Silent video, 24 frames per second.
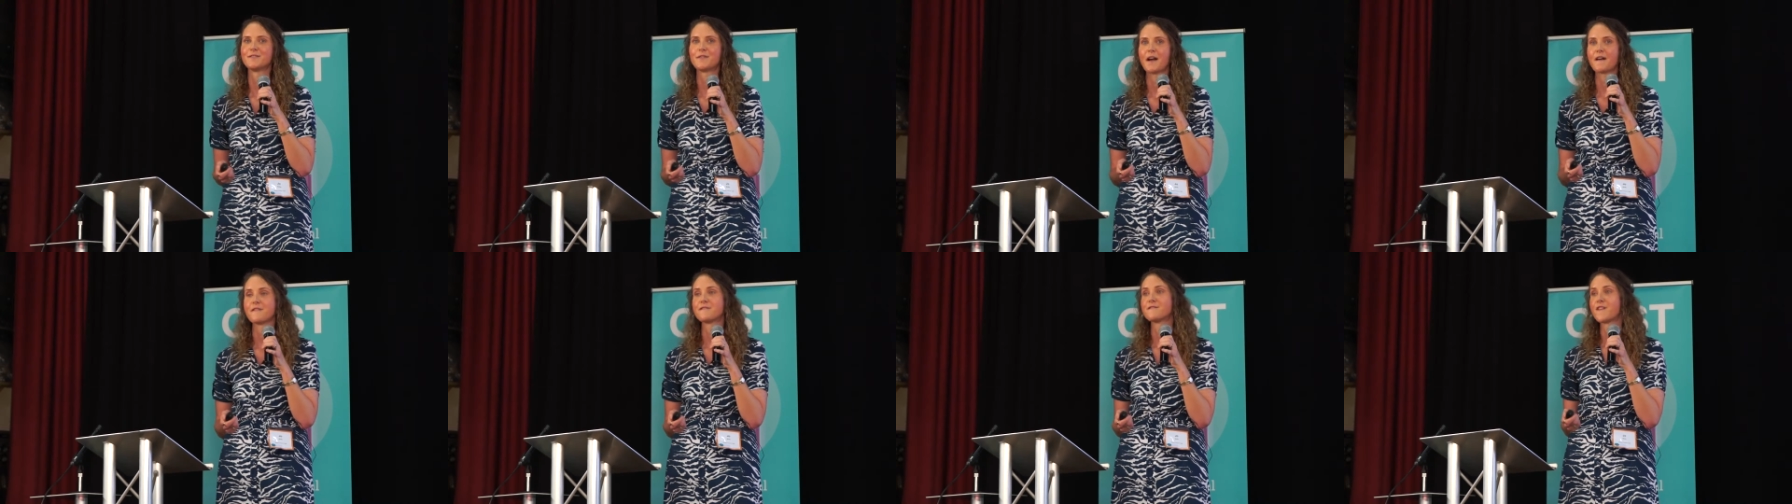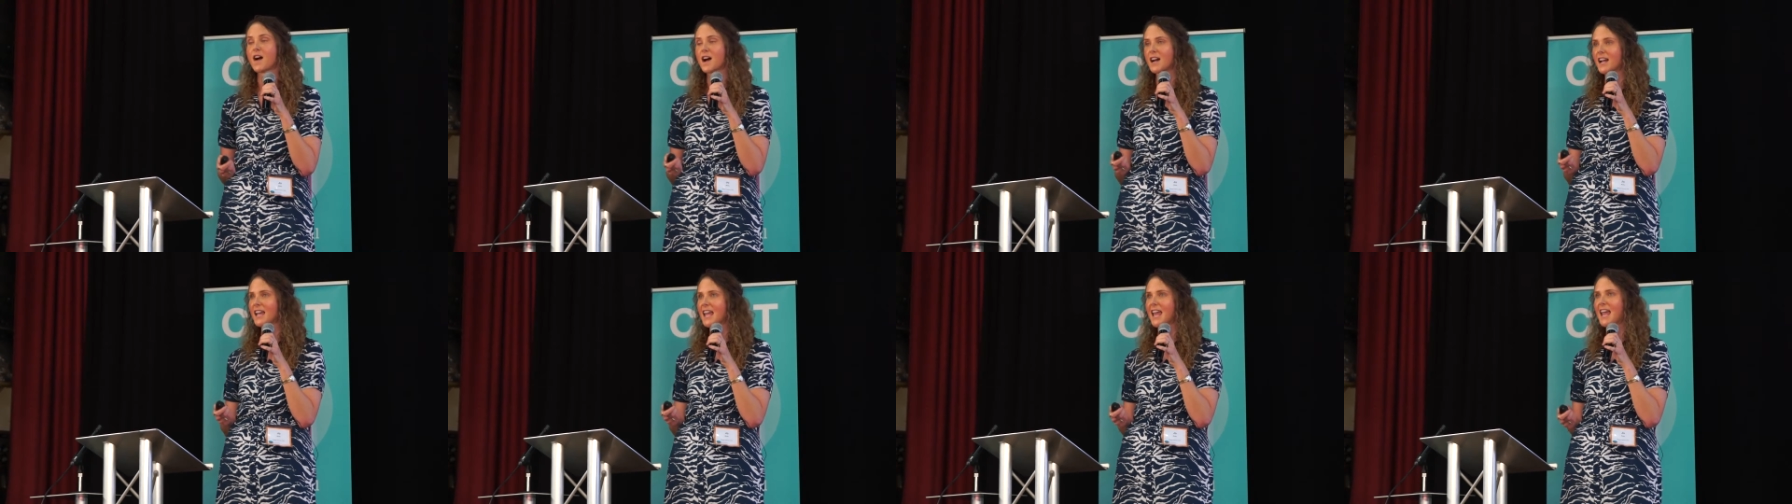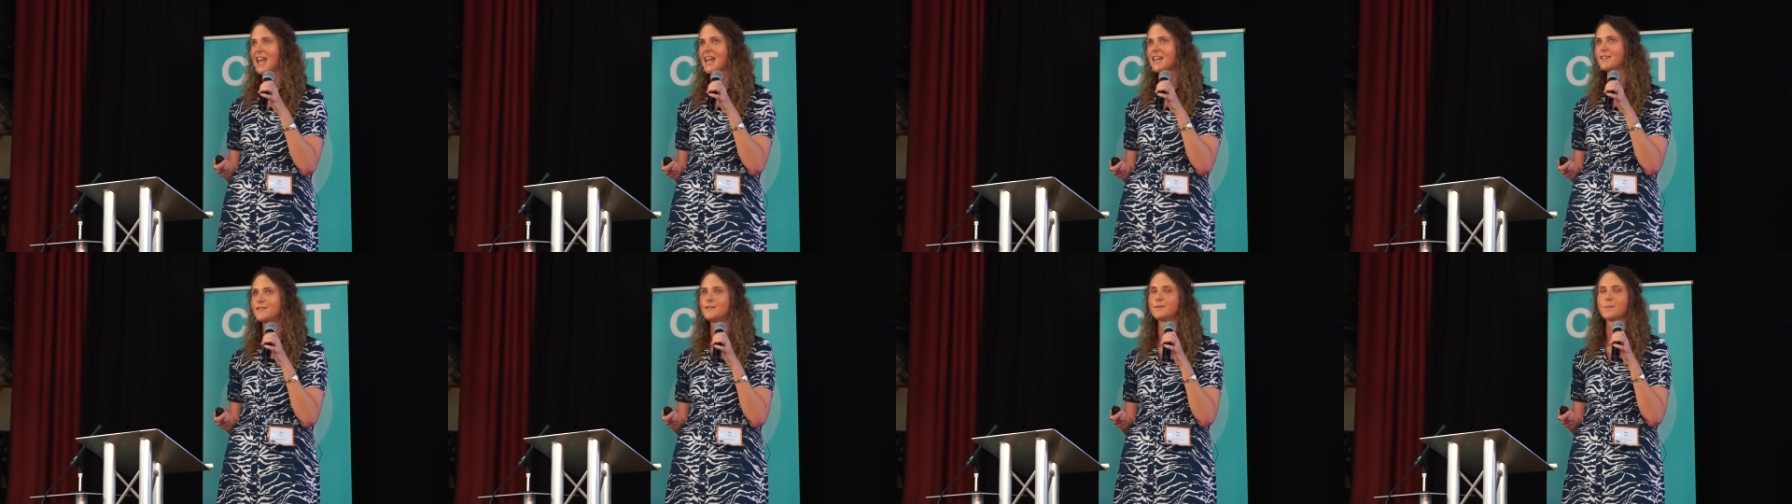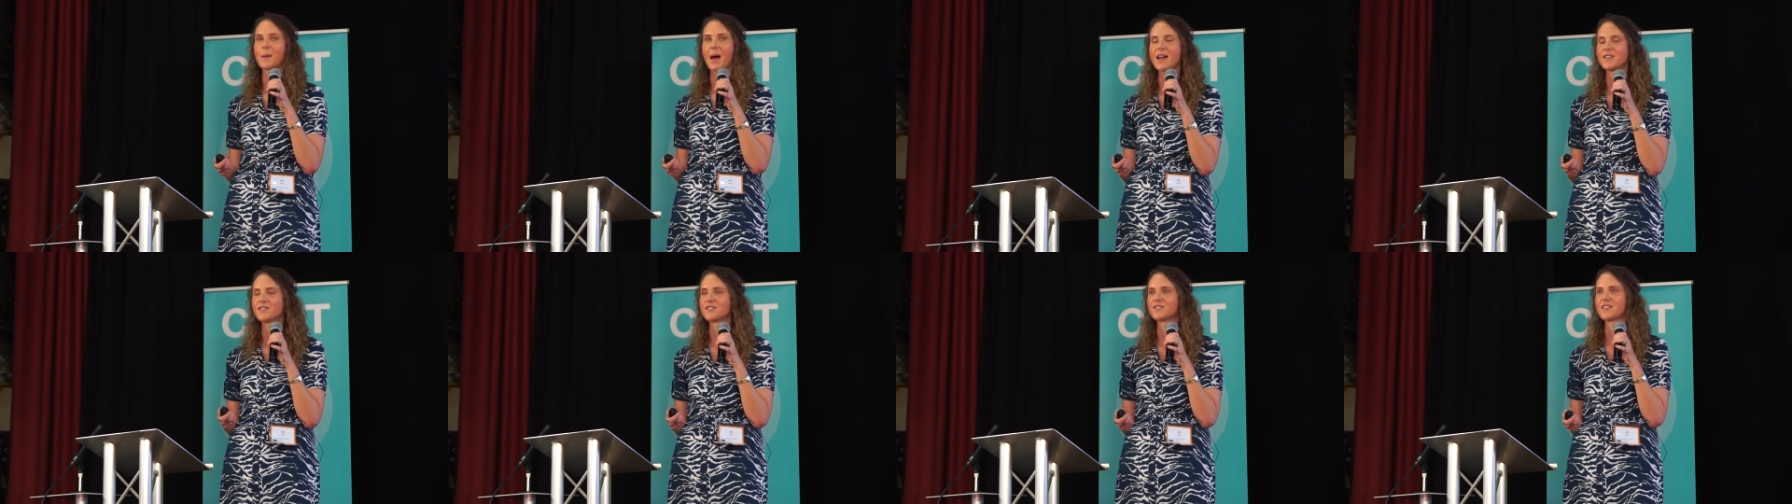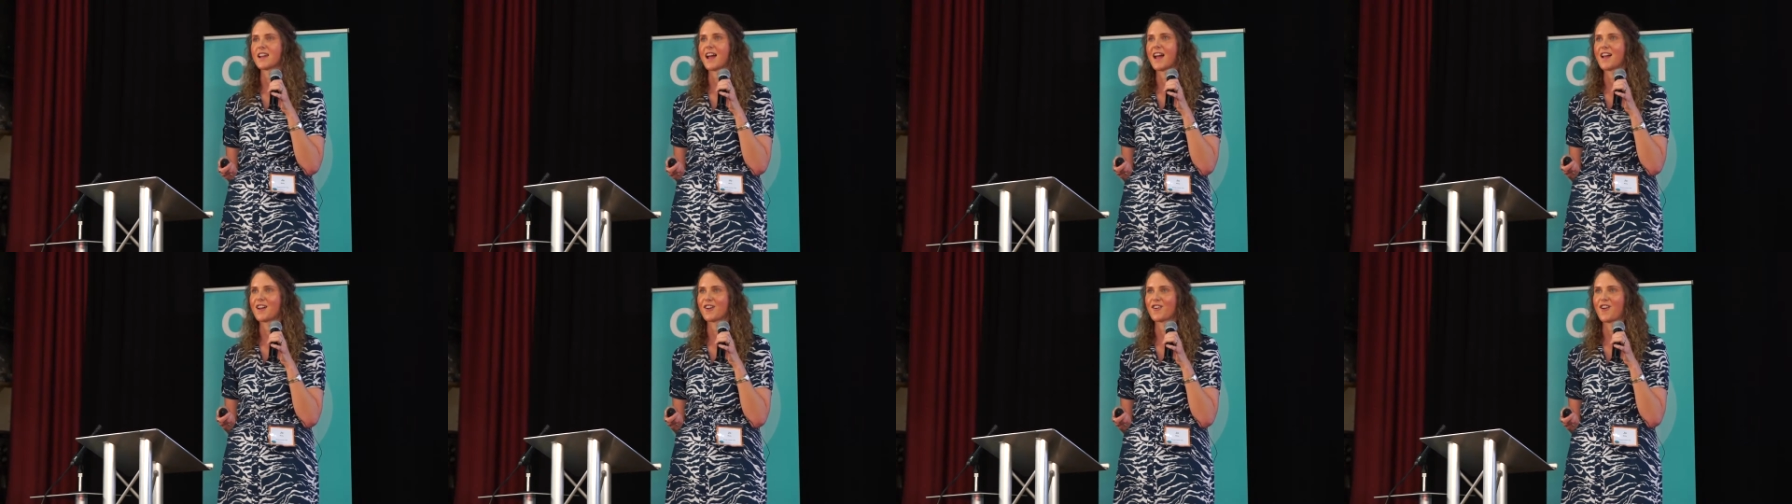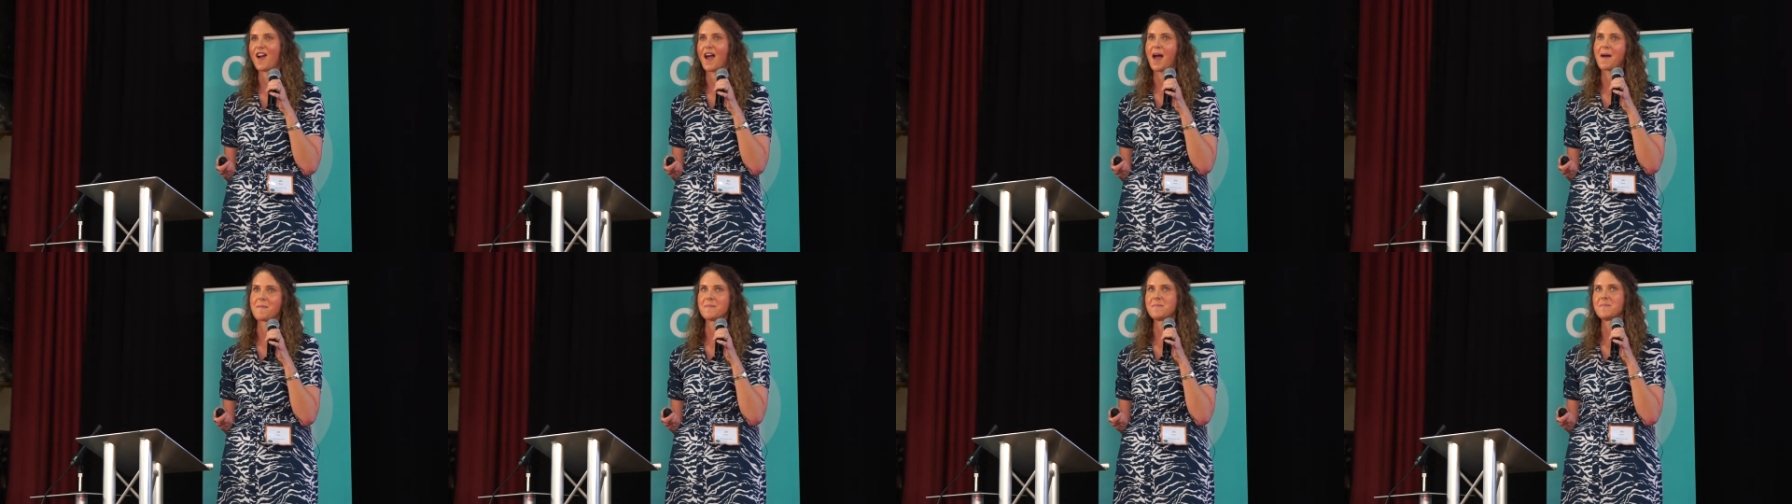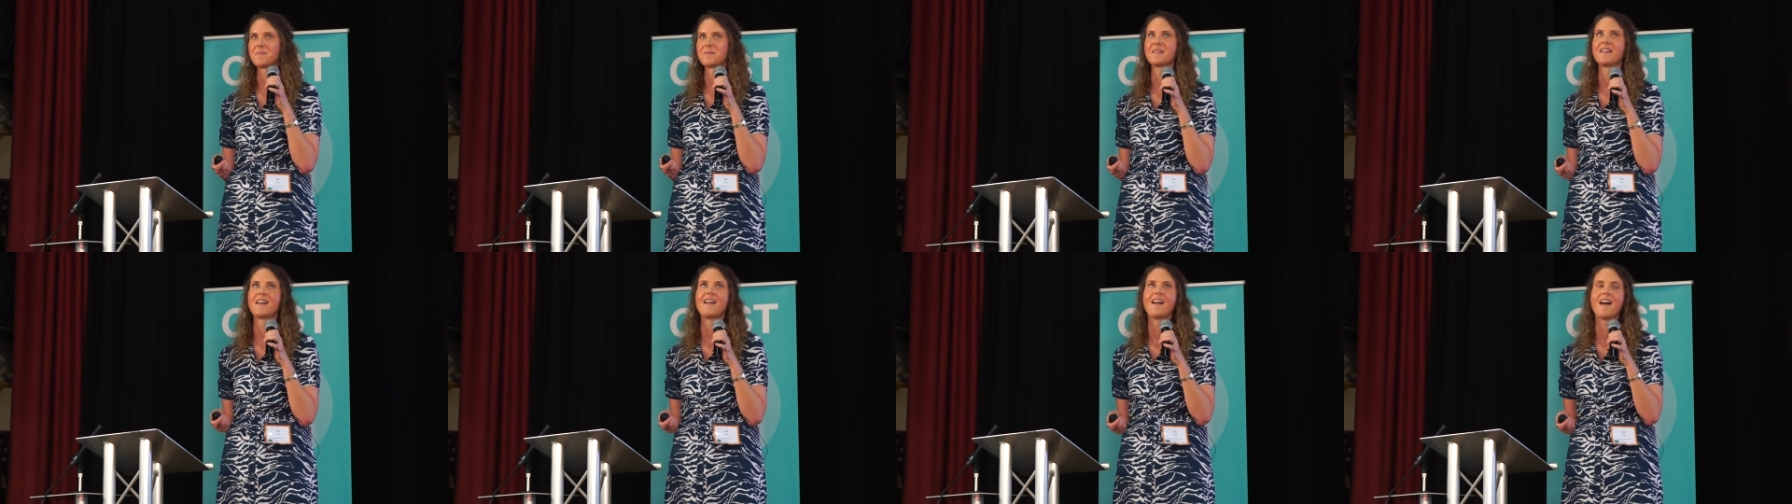very funky, spider diagram.